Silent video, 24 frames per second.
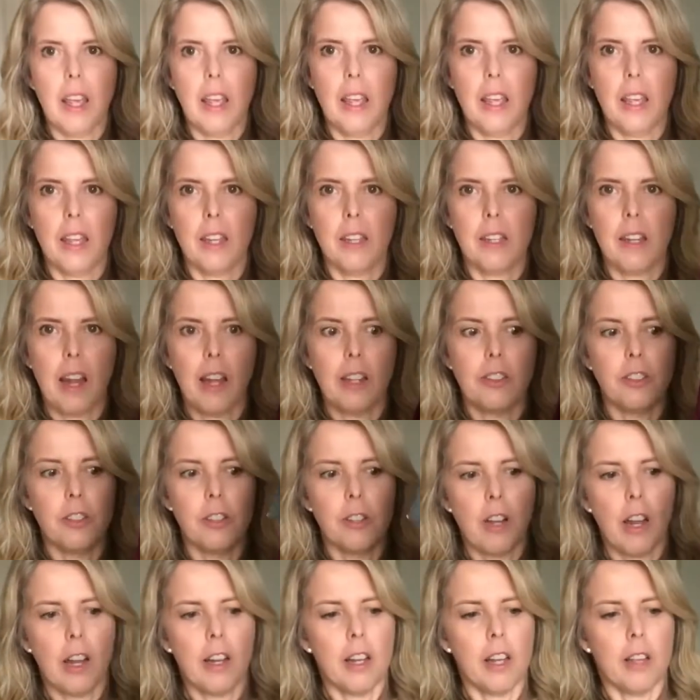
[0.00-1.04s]
And I do
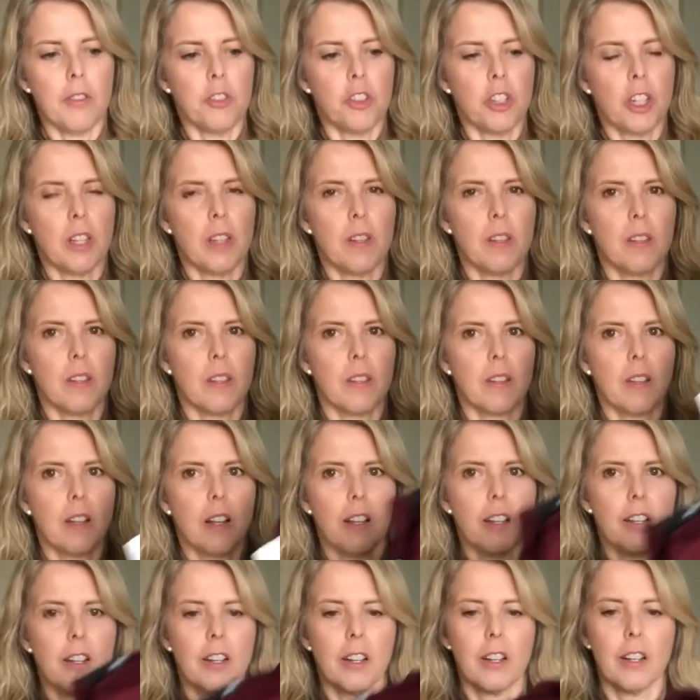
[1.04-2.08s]
not have jeans this
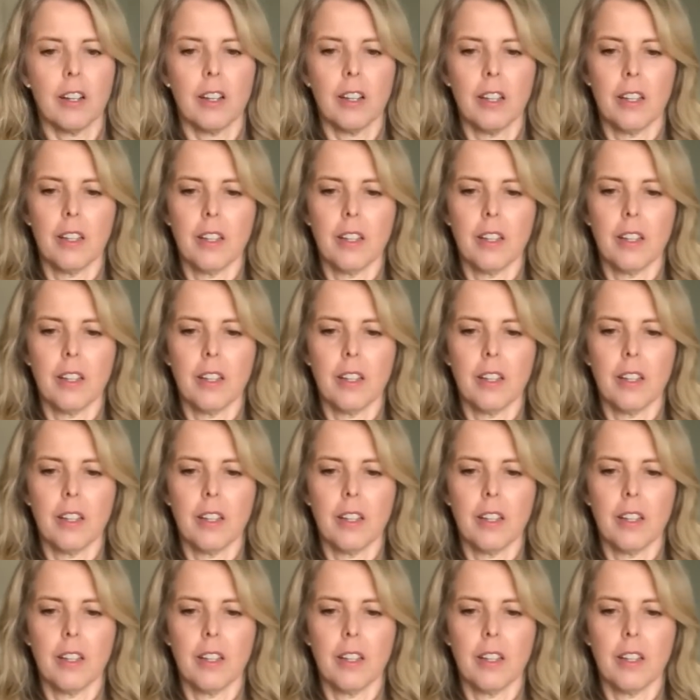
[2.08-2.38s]
color.